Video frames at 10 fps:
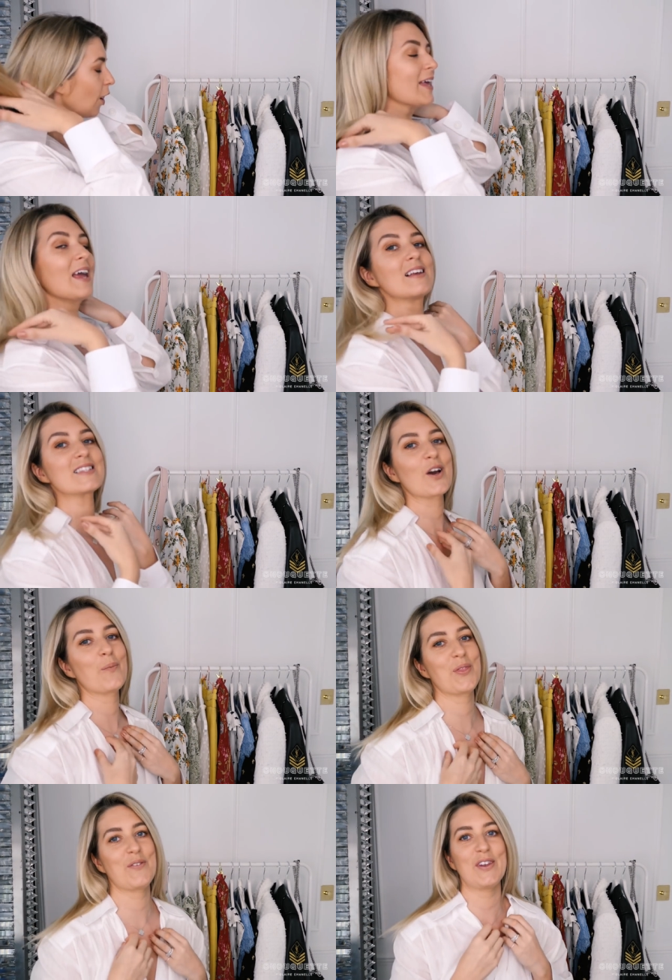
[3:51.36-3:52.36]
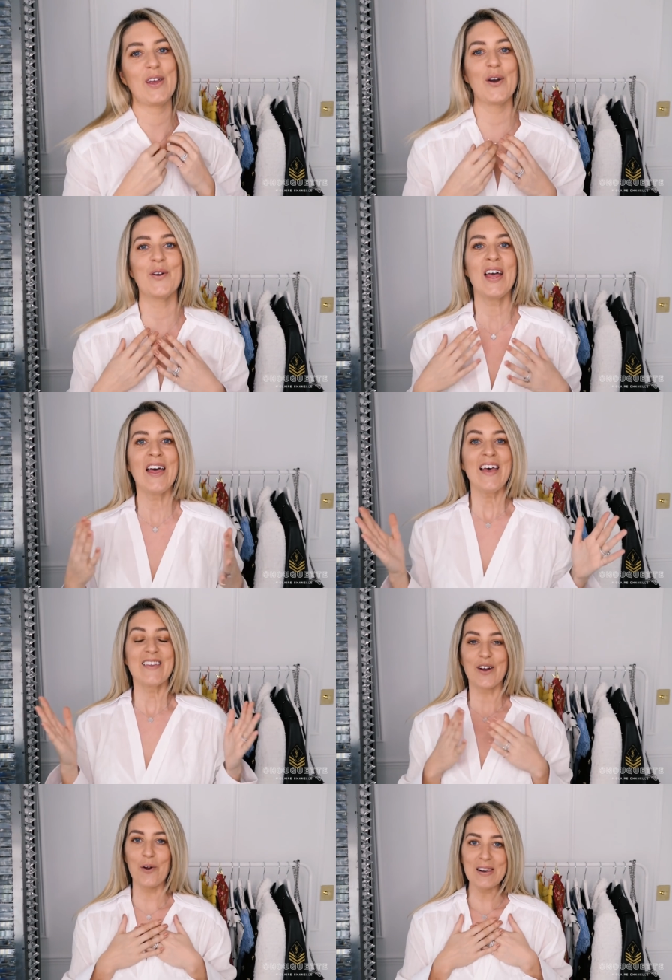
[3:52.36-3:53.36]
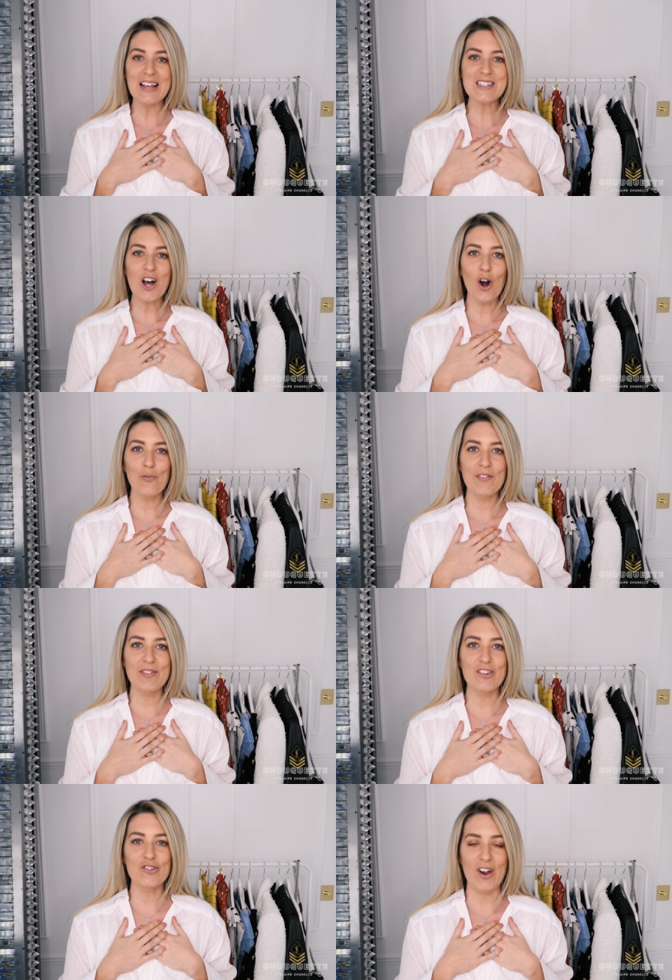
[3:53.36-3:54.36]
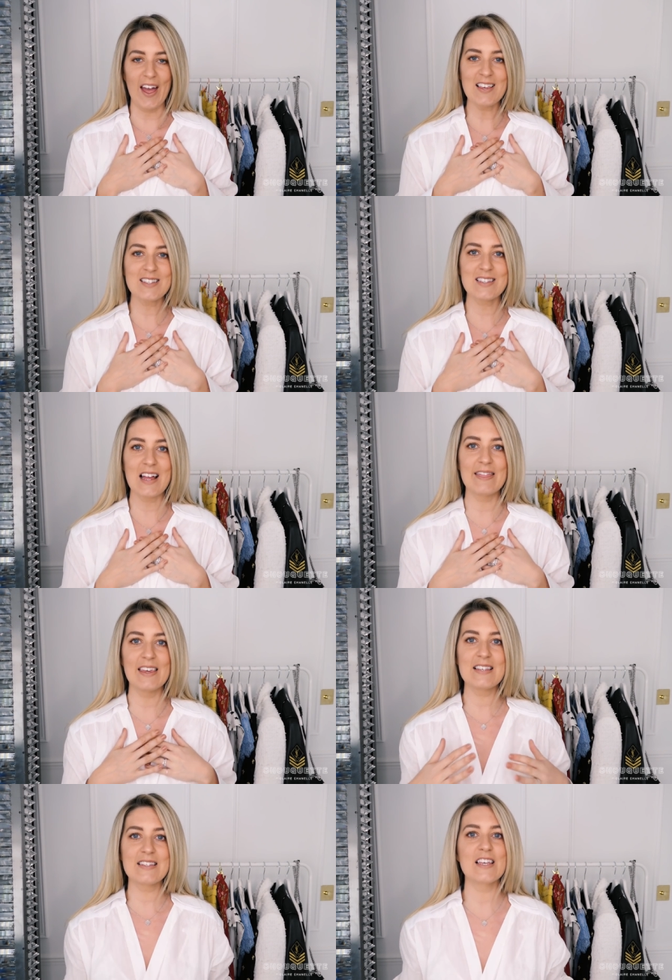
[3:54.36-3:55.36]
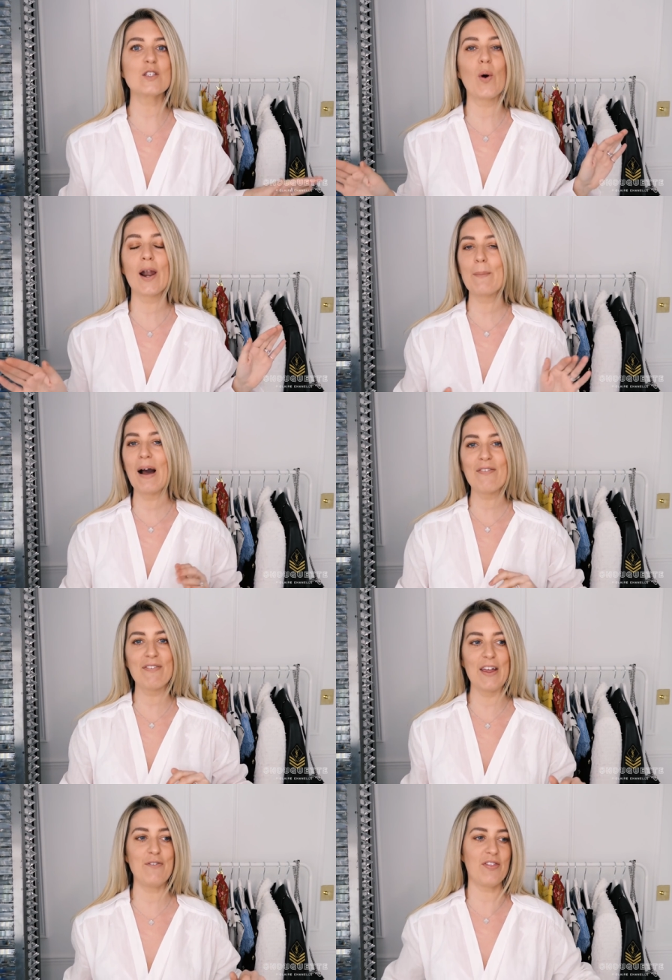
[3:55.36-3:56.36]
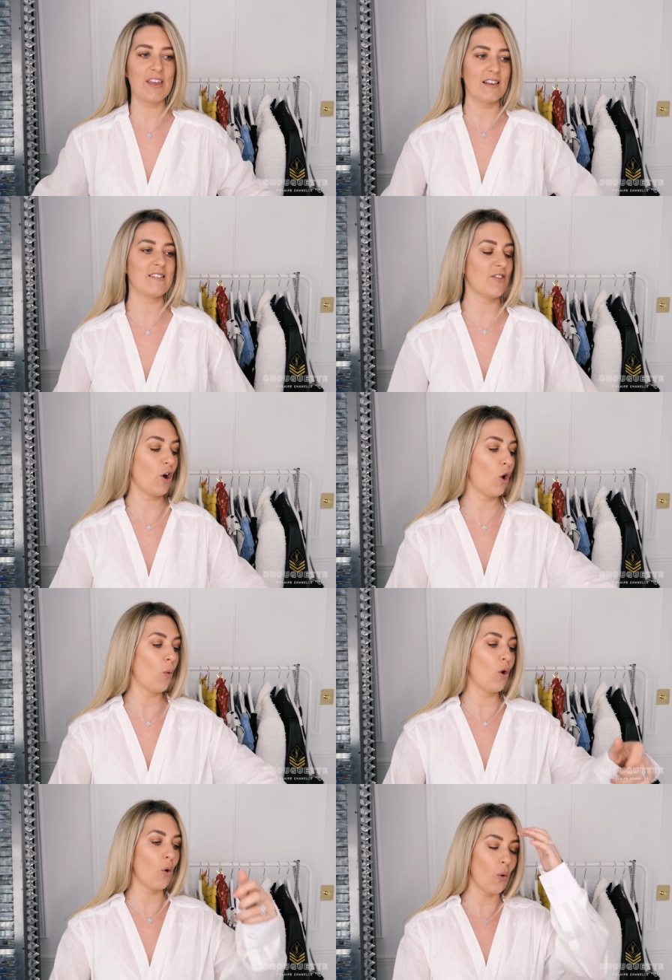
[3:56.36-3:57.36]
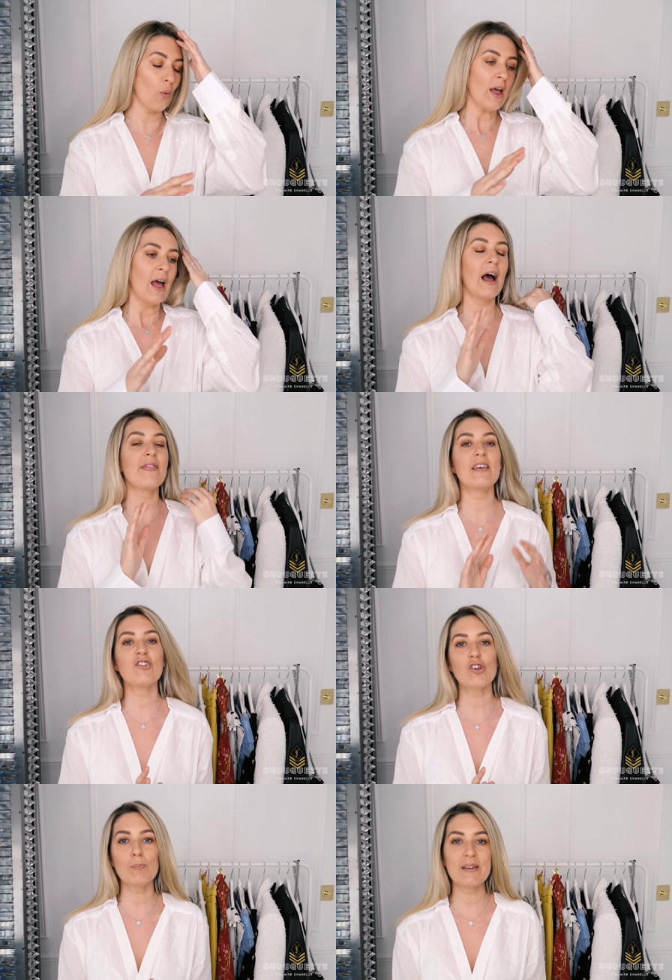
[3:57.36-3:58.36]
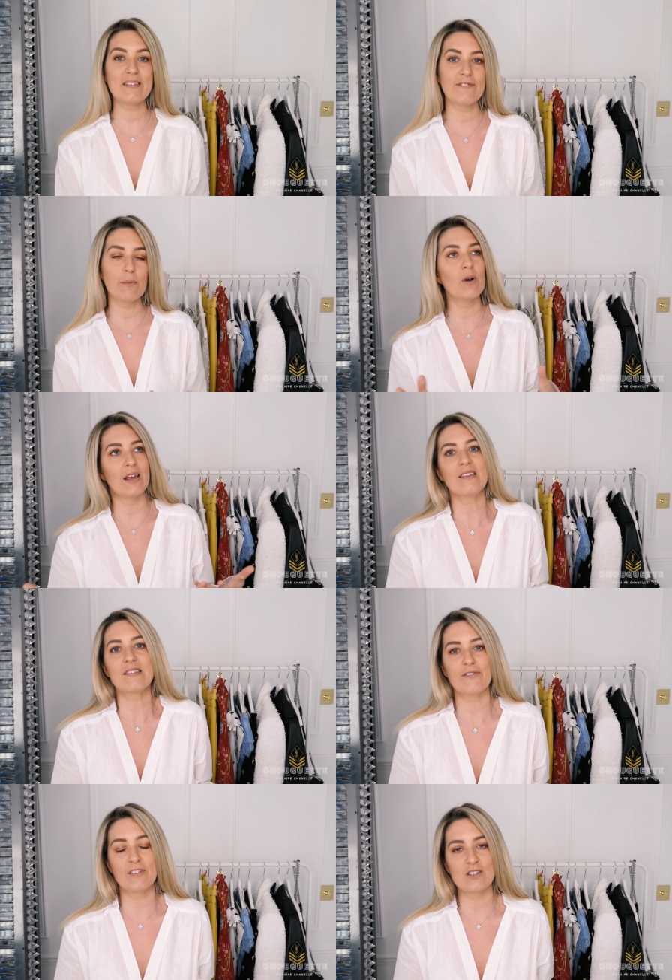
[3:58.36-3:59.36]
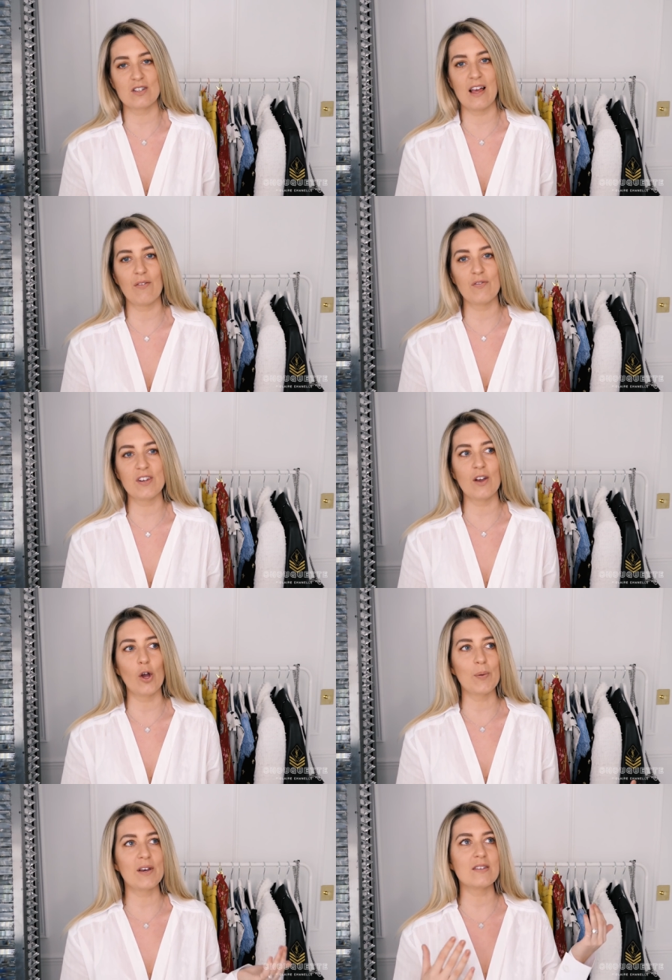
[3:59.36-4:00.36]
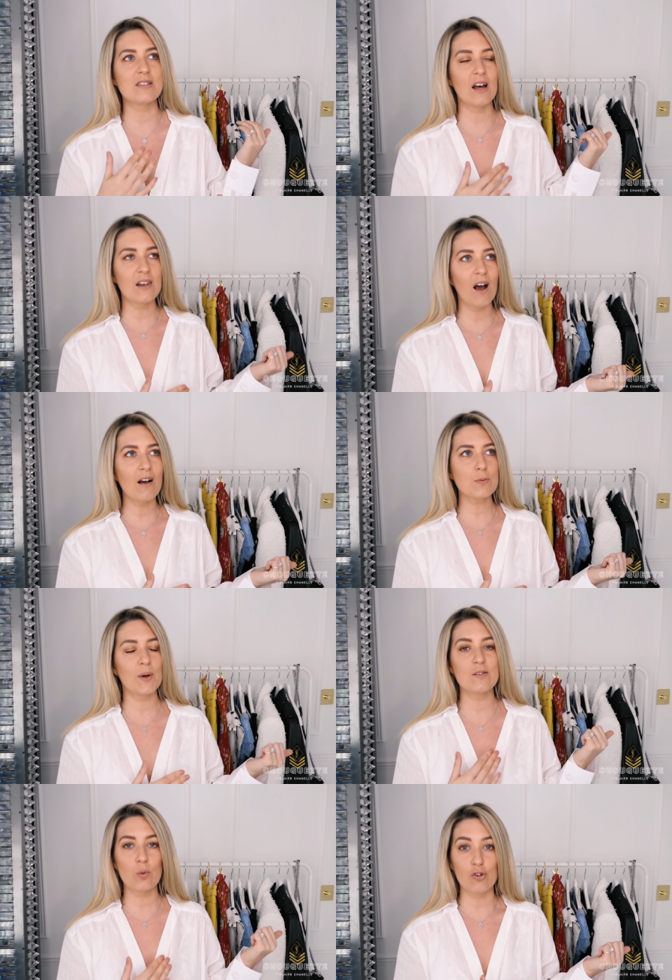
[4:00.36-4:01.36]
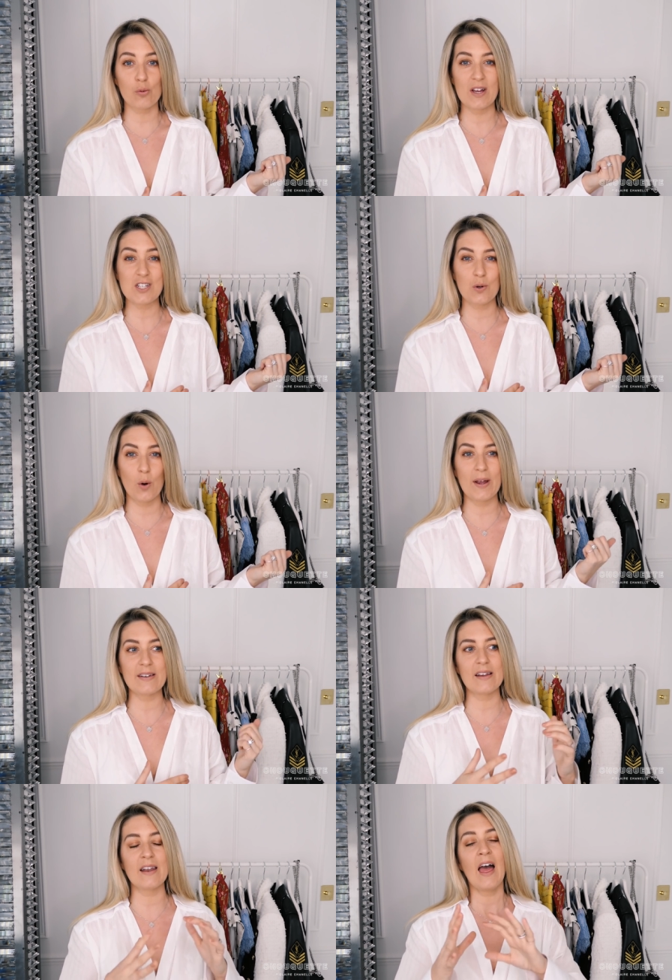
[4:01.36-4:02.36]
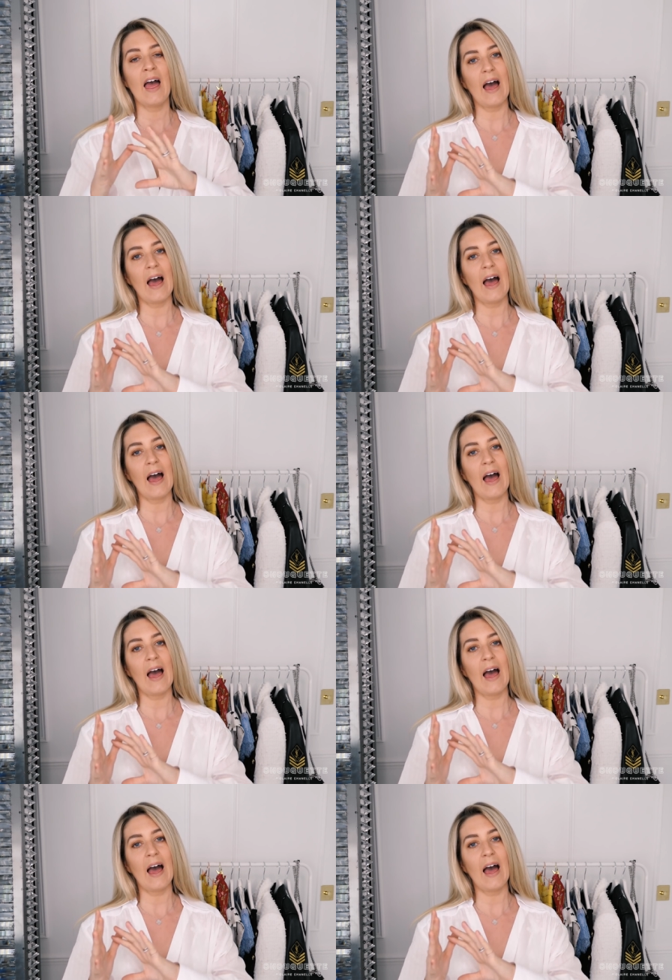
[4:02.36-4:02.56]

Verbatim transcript: Okay, let's get on with the video. So let's start off with this dress. This is one of my favourite things in the whole haul. And this should be different, well it is different to the other video because the last one is what to wear to a wedding